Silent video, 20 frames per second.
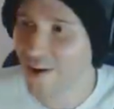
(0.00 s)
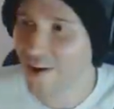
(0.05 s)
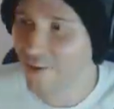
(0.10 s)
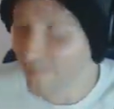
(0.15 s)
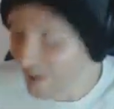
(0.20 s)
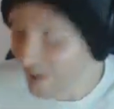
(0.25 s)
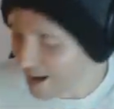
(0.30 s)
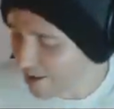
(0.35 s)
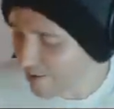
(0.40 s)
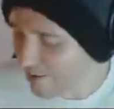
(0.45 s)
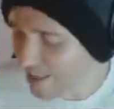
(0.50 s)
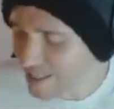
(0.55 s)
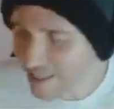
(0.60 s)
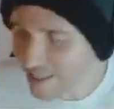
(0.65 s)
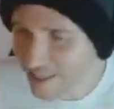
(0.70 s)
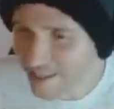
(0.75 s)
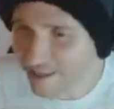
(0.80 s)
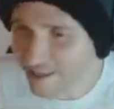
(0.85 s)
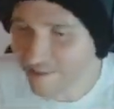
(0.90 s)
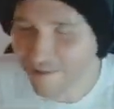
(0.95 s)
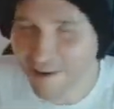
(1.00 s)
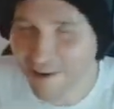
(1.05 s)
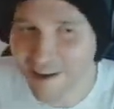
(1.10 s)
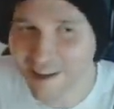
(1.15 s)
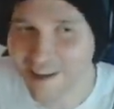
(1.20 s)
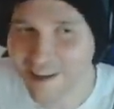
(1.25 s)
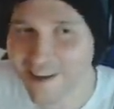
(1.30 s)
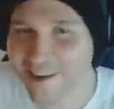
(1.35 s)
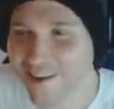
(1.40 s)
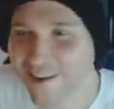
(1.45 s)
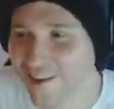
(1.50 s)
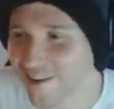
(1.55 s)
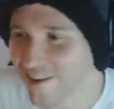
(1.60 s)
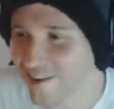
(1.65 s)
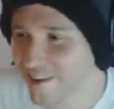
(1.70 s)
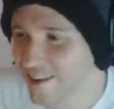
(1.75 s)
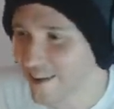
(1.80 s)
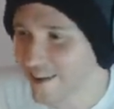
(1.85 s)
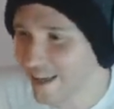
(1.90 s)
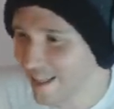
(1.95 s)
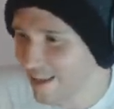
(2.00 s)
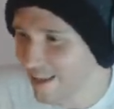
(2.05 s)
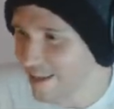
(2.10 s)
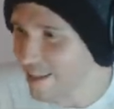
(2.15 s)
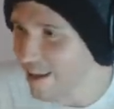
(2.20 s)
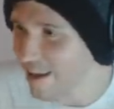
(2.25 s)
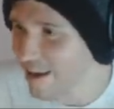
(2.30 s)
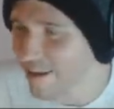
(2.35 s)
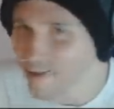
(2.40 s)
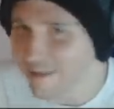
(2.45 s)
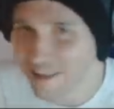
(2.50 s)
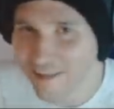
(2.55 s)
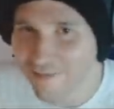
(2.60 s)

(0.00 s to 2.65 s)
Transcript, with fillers: Wow, that's actually really cool. I like that.